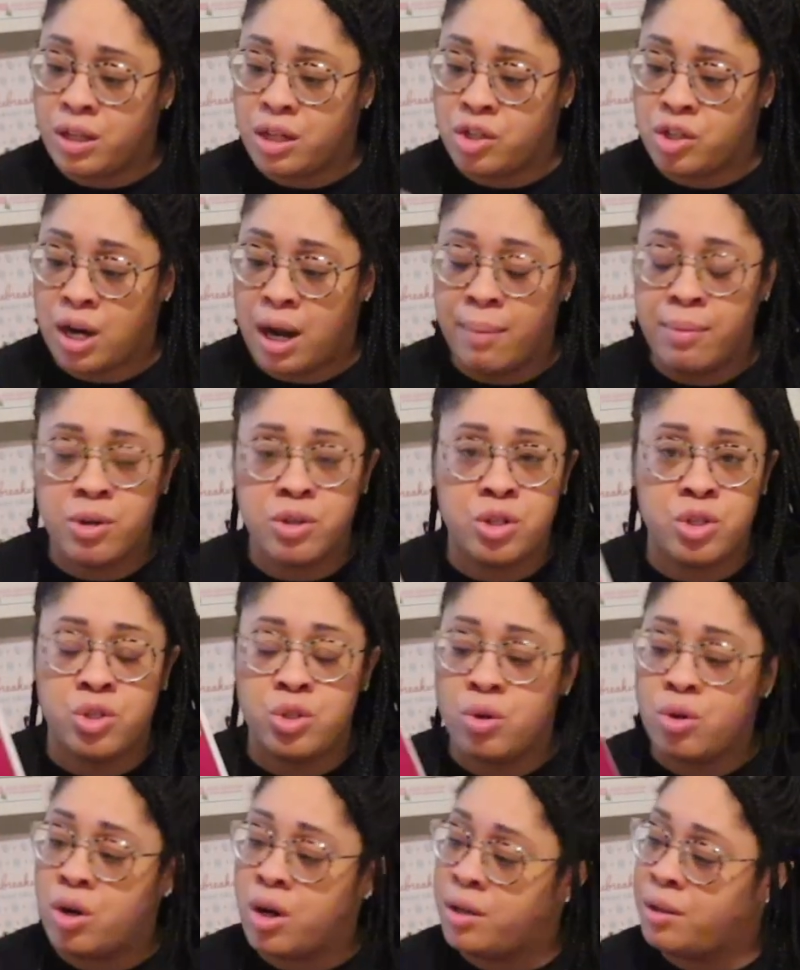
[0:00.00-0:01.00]
The chapters are
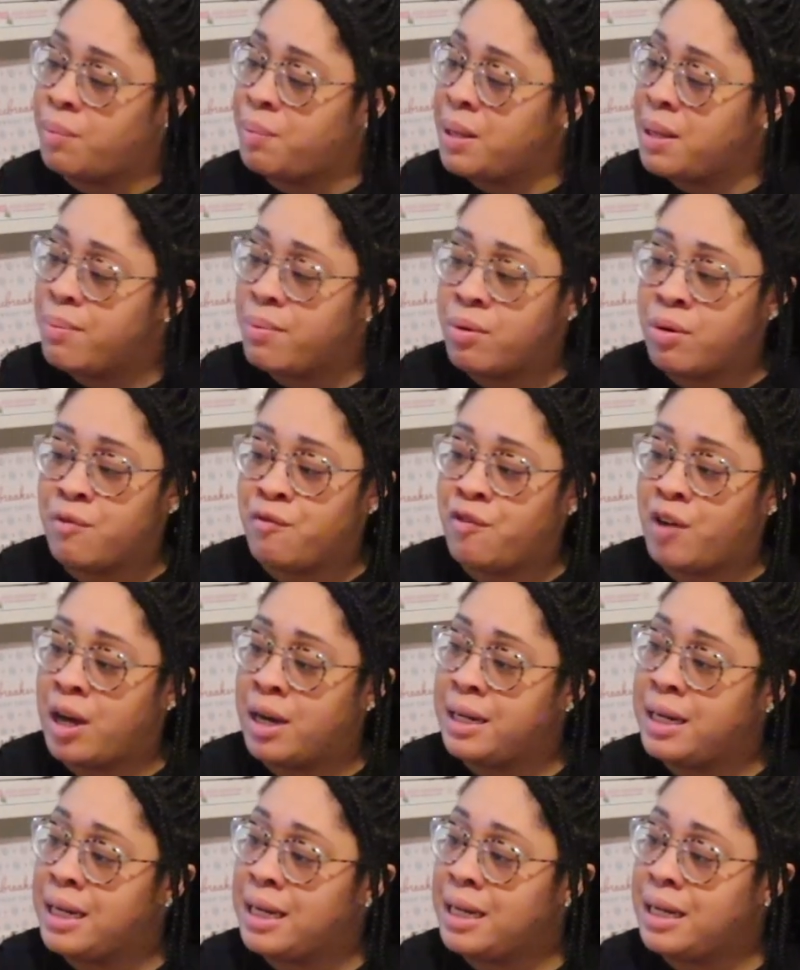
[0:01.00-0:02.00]
short, the people are
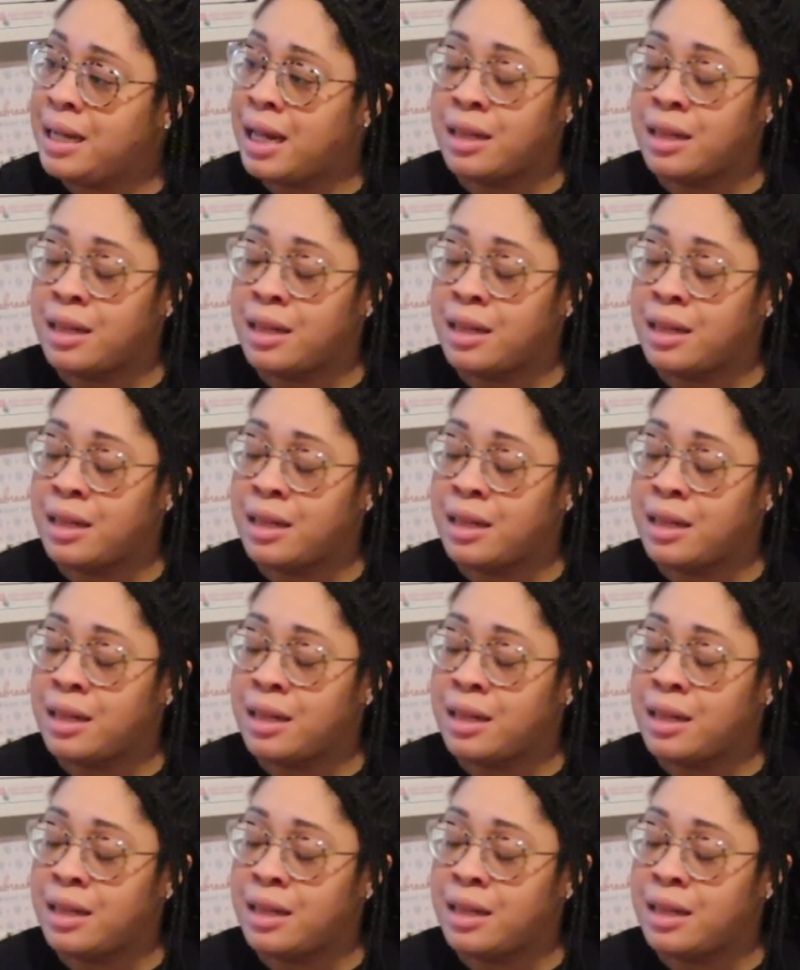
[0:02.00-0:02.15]
funny,